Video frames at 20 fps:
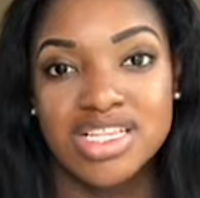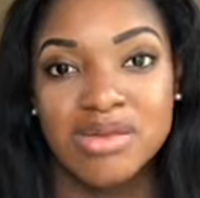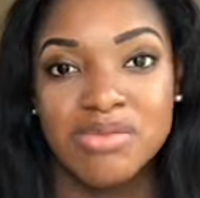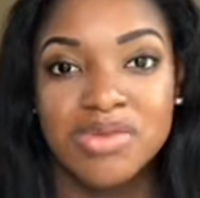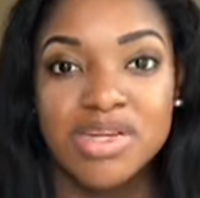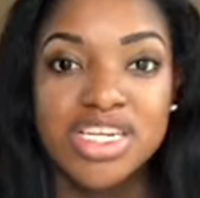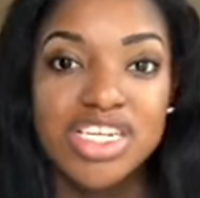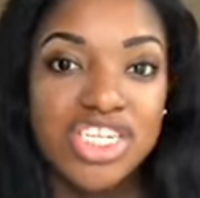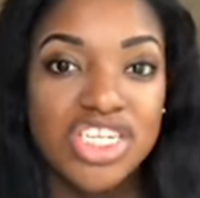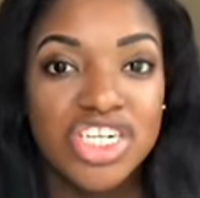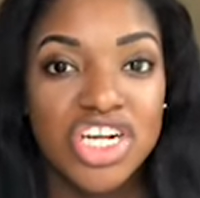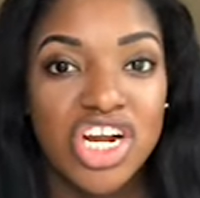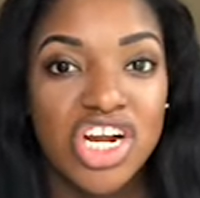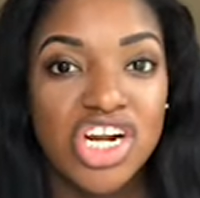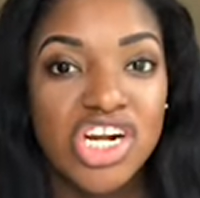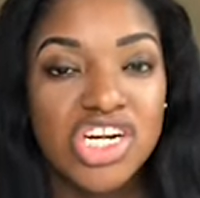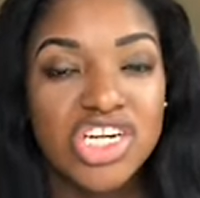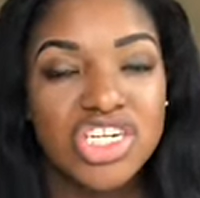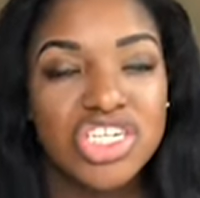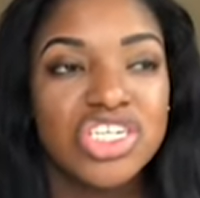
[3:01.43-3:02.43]
some
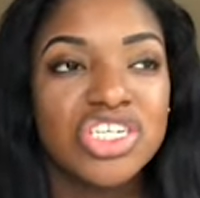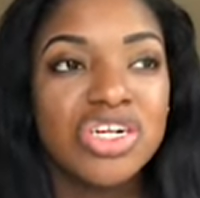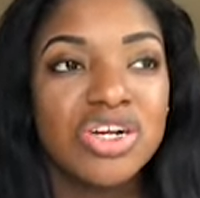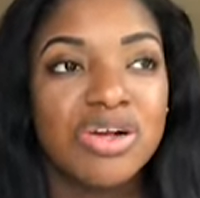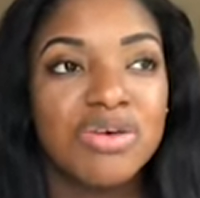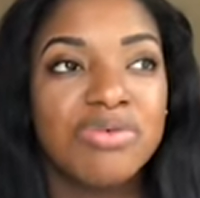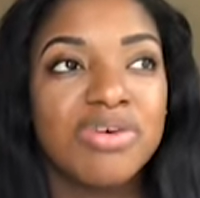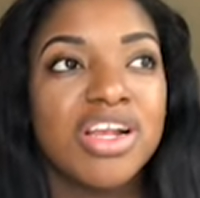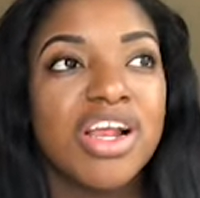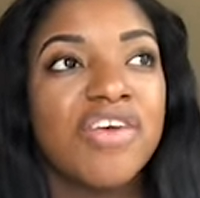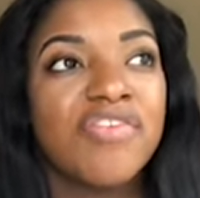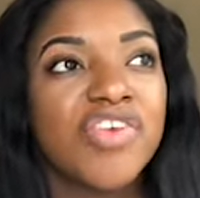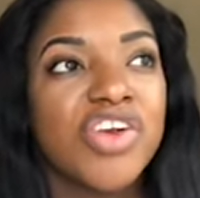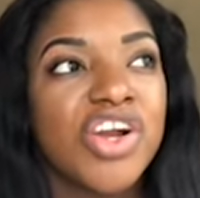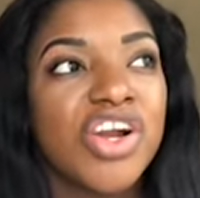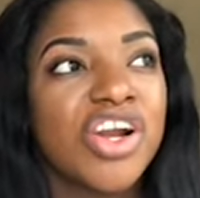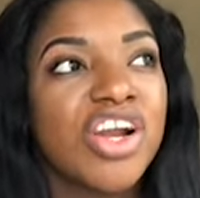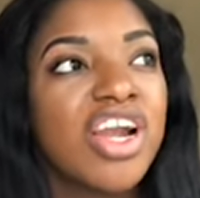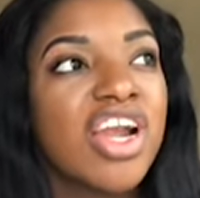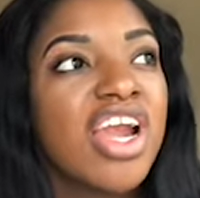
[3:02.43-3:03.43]
discharge or
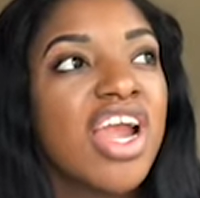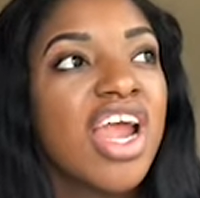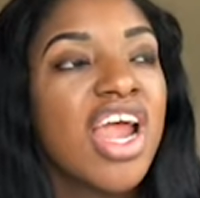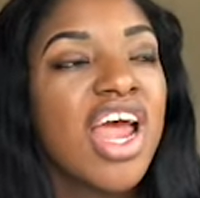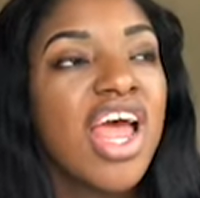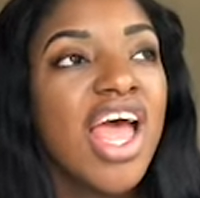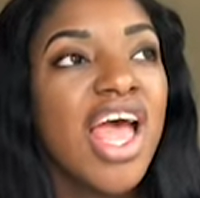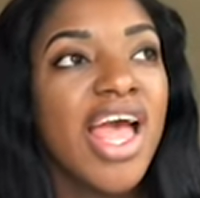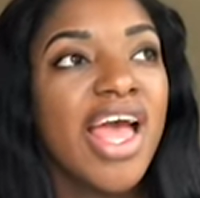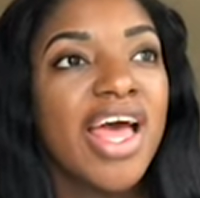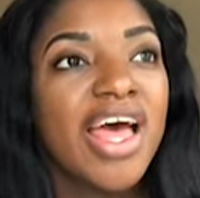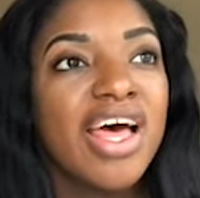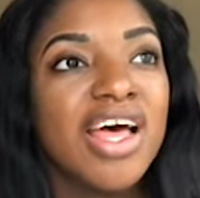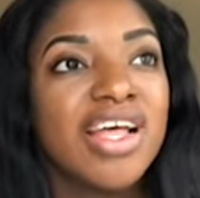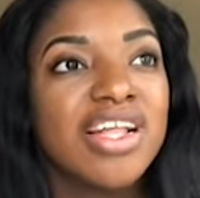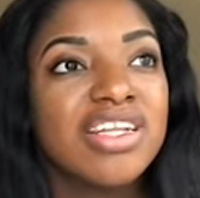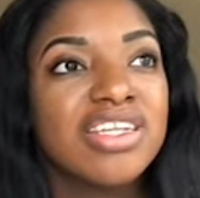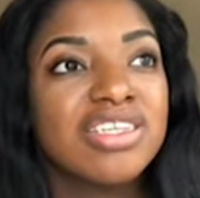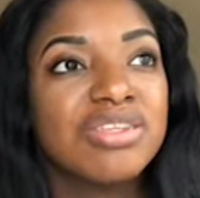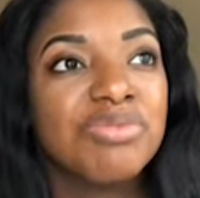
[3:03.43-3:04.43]
whatever,
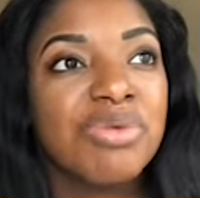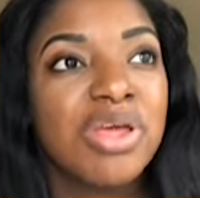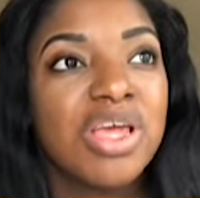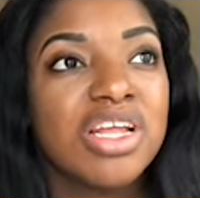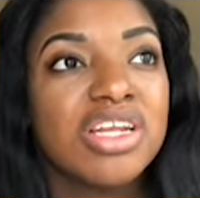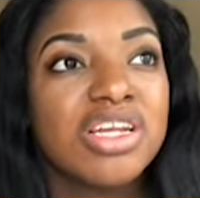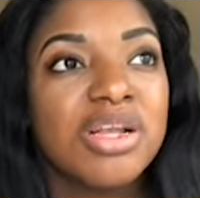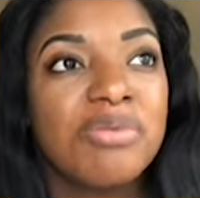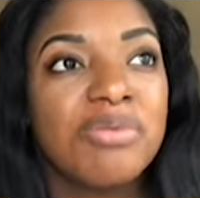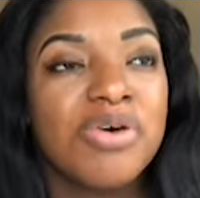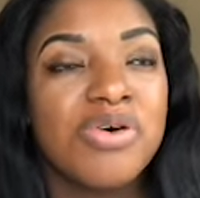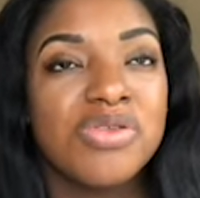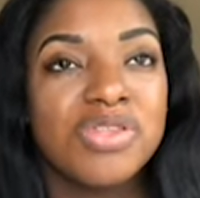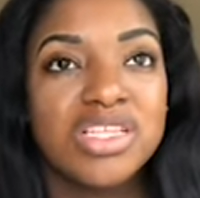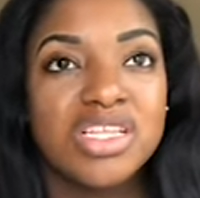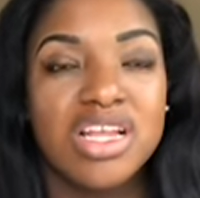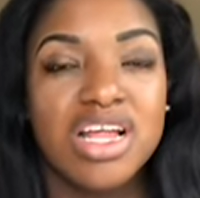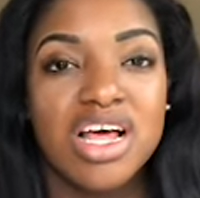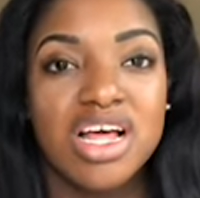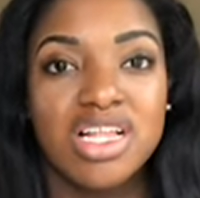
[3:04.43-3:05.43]
and we ended up going
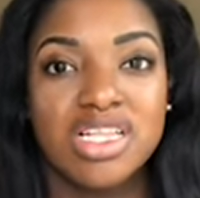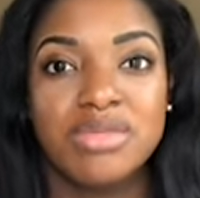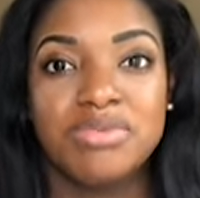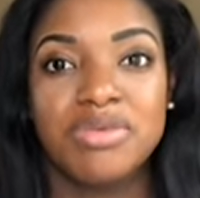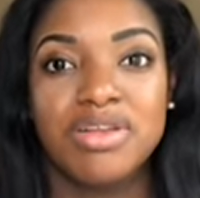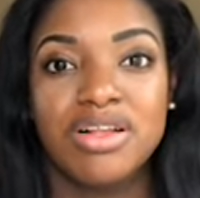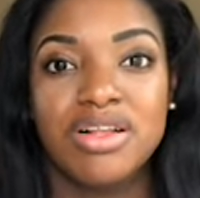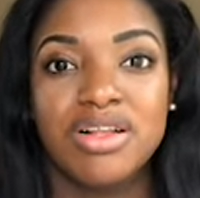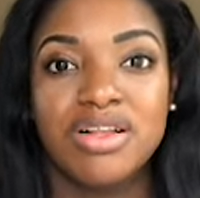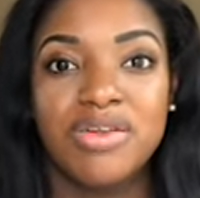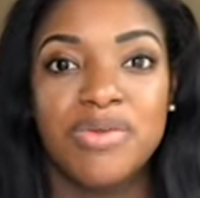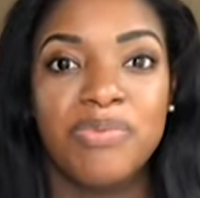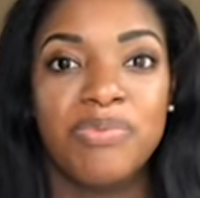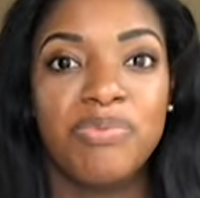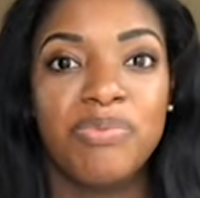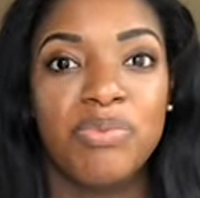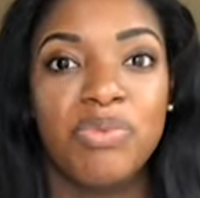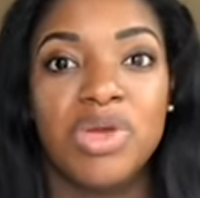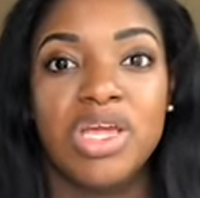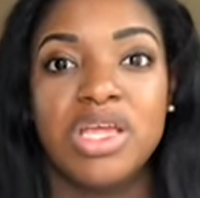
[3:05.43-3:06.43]
to the hospital.
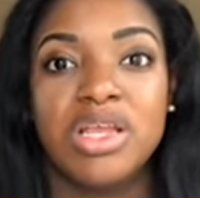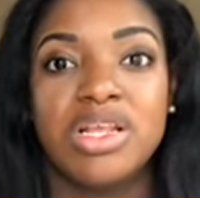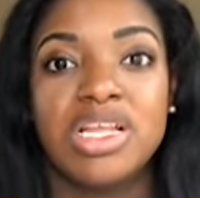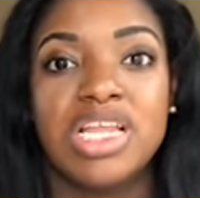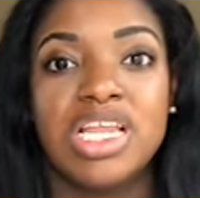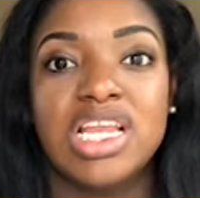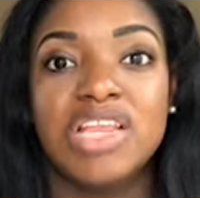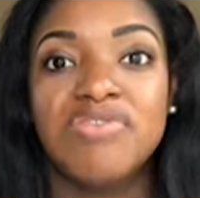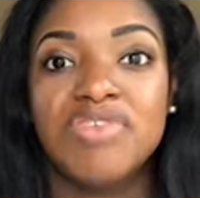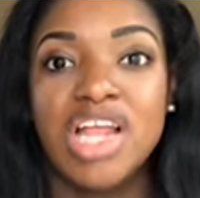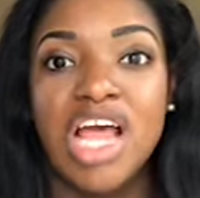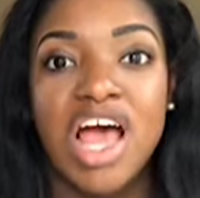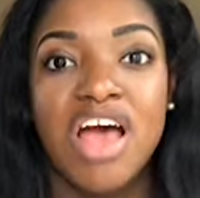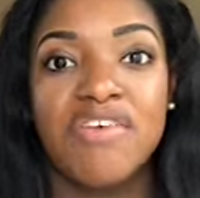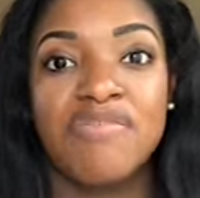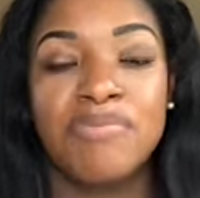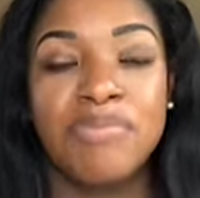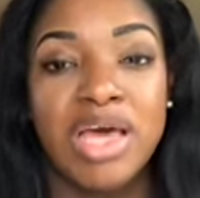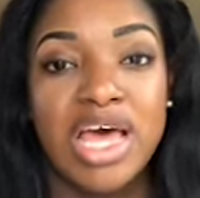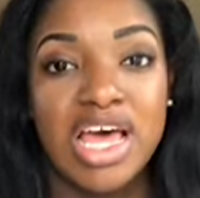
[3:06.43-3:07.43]
We didn't even
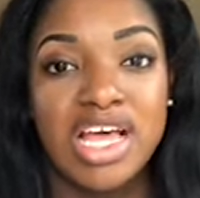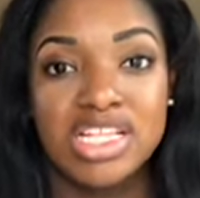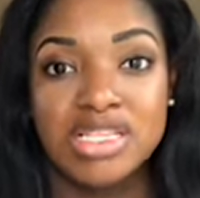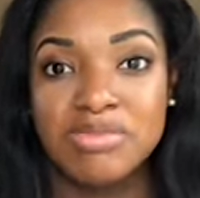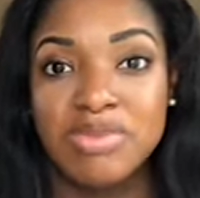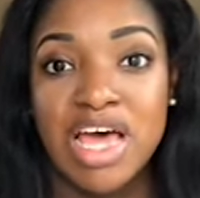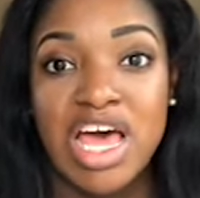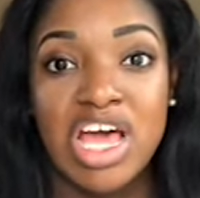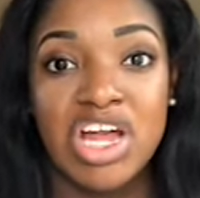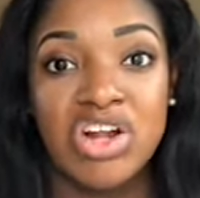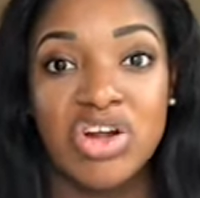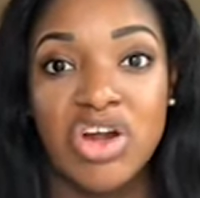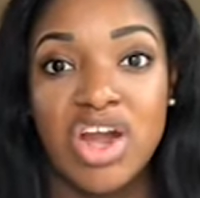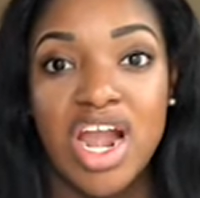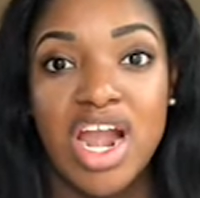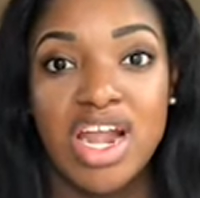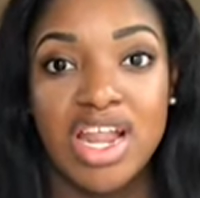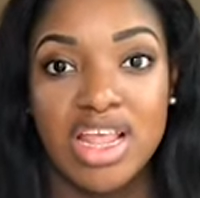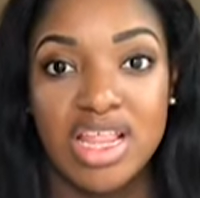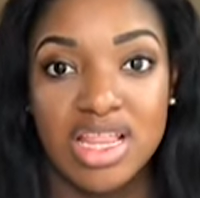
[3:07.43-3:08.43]
have bags packed or
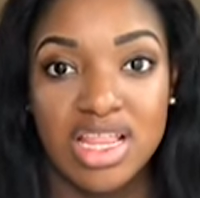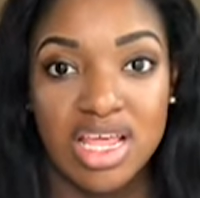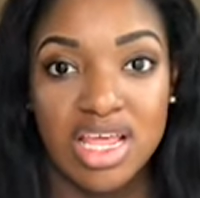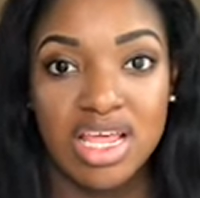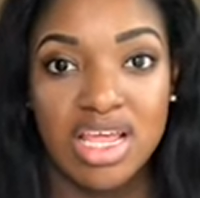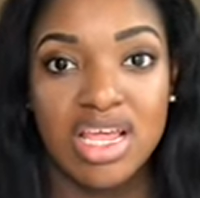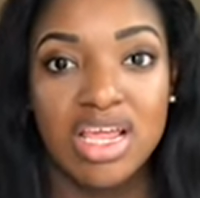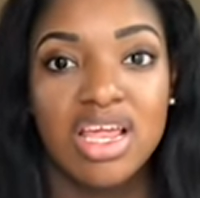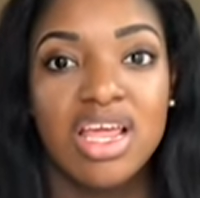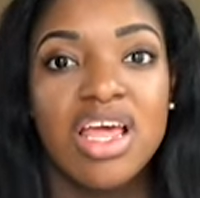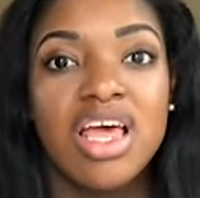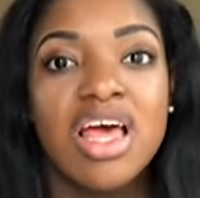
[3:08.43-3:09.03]
anything.